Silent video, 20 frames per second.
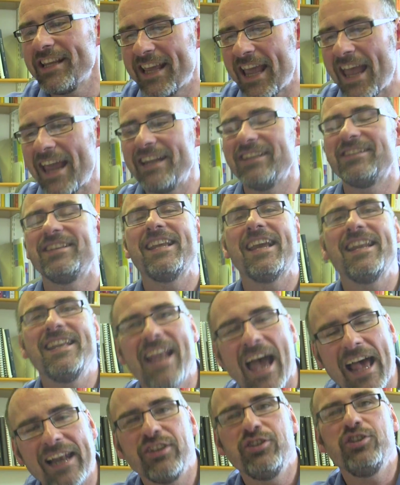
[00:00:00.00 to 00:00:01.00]
again is the
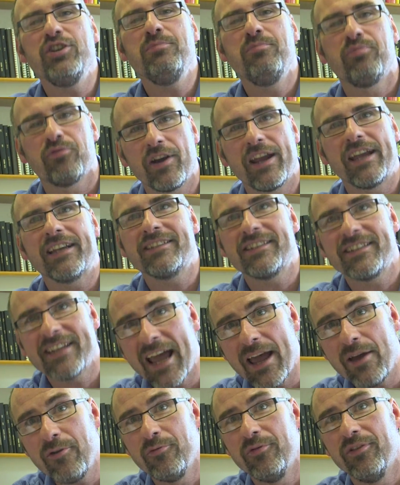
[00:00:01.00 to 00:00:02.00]
analogy breaks
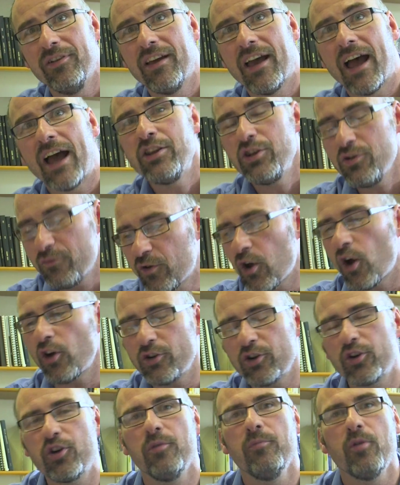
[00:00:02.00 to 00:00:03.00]
down, and you've
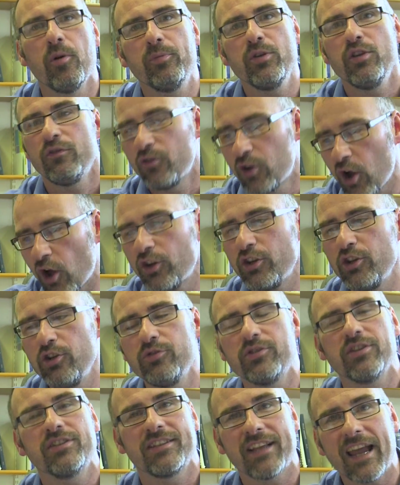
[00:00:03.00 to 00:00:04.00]
got to come up. You've got to
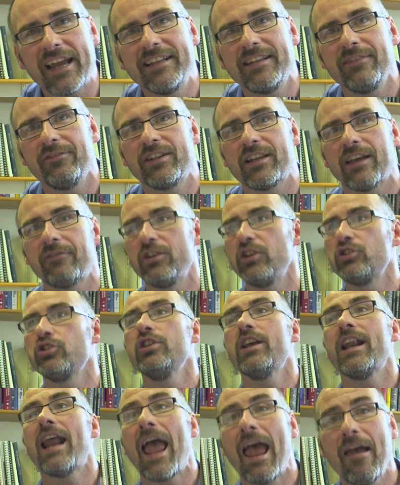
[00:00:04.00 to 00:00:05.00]
use a scientific
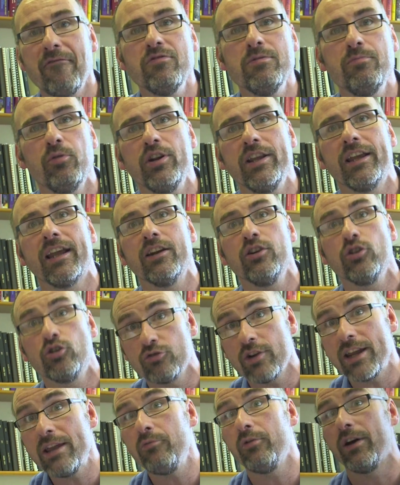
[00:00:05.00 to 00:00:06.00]
definition that everybody can
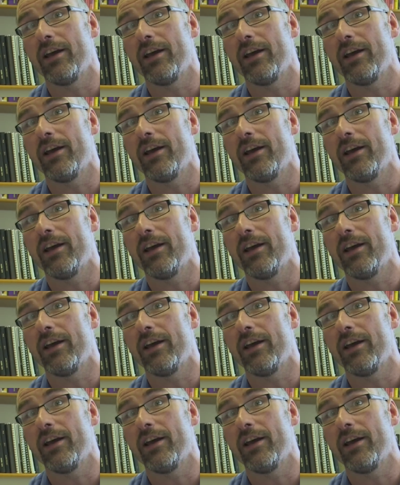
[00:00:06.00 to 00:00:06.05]
agree